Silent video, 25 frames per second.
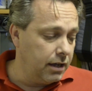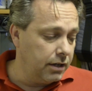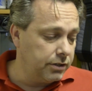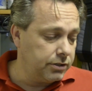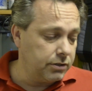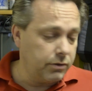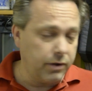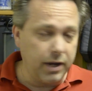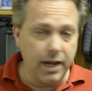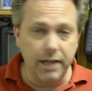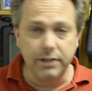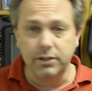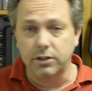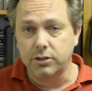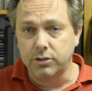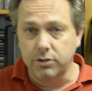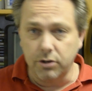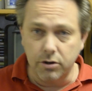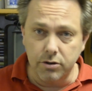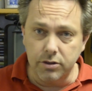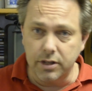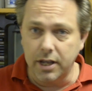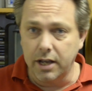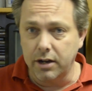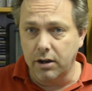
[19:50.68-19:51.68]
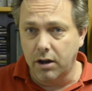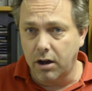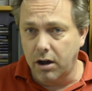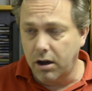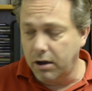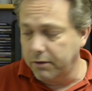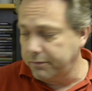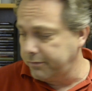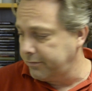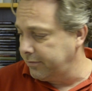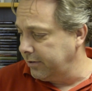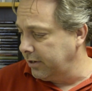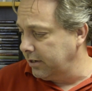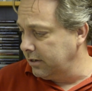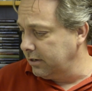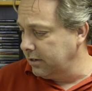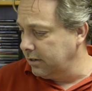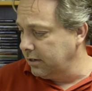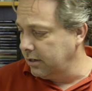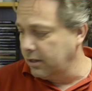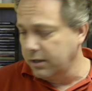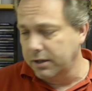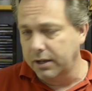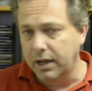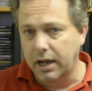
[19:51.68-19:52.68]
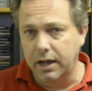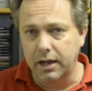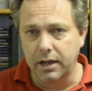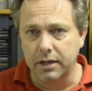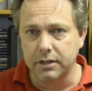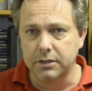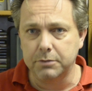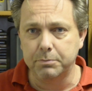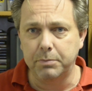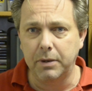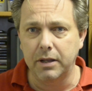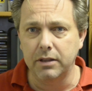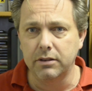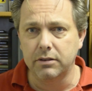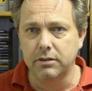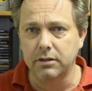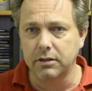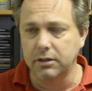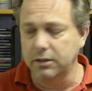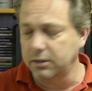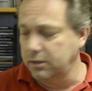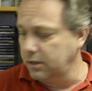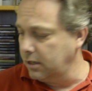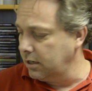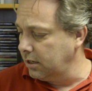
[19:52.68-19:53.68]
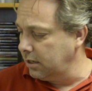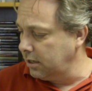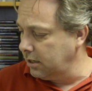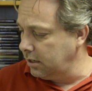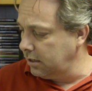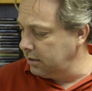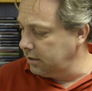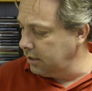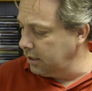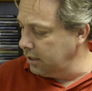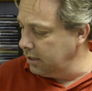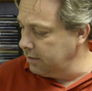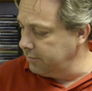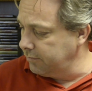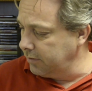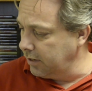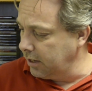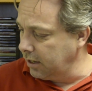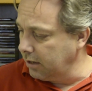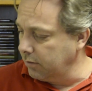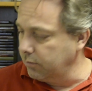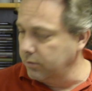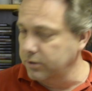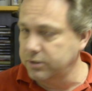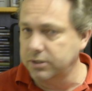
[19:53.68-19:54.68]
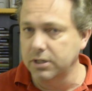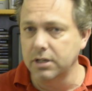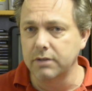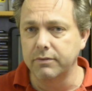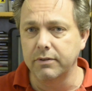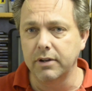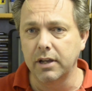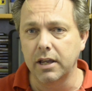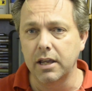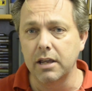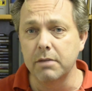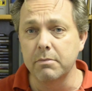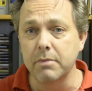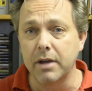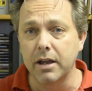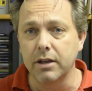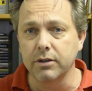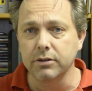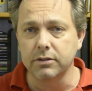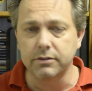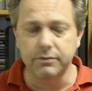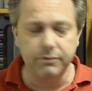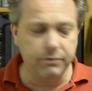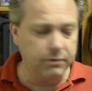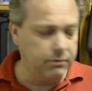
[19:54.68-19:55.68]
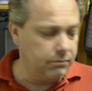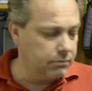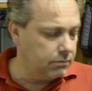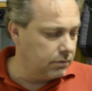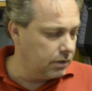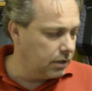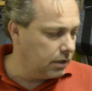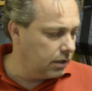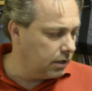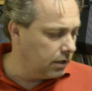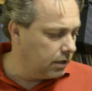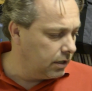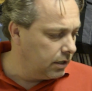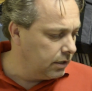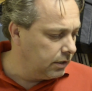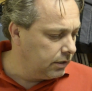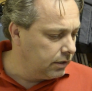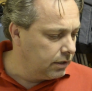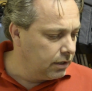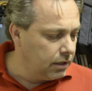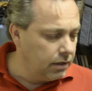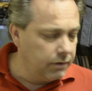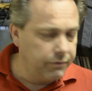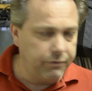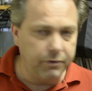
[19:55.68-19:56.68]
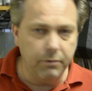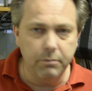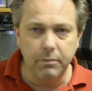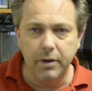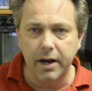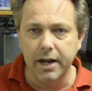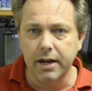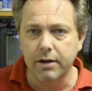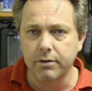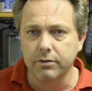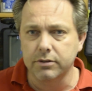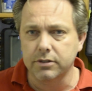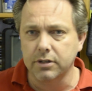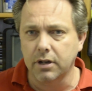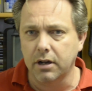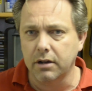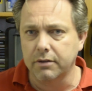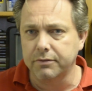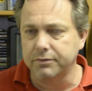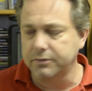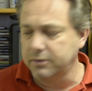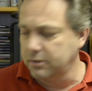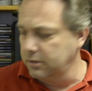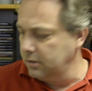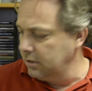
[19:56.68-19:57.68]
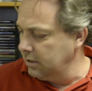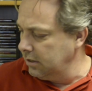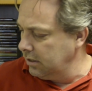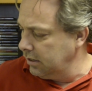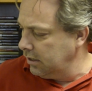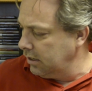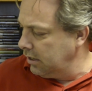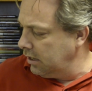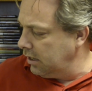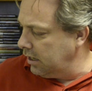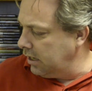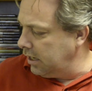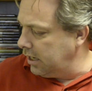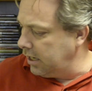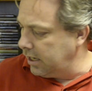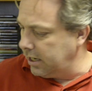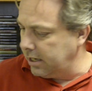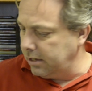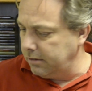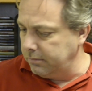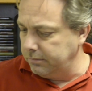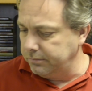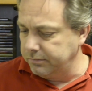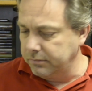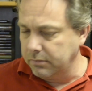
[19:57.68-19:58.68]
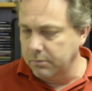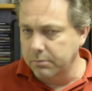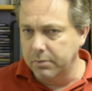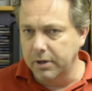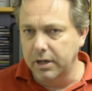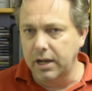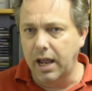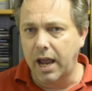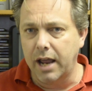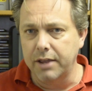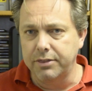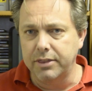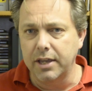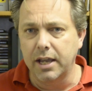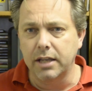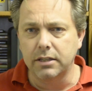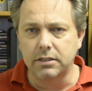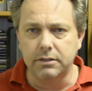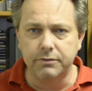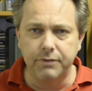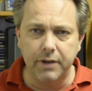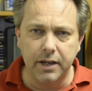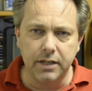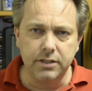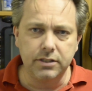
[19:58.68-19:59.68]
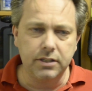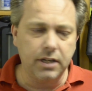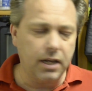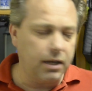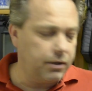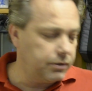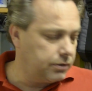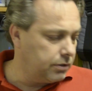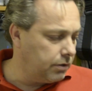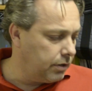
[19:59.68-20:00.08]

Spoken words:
So I had to turn that off, and I spent the evening receiving emails from Microsoft, but I think it's fixed now.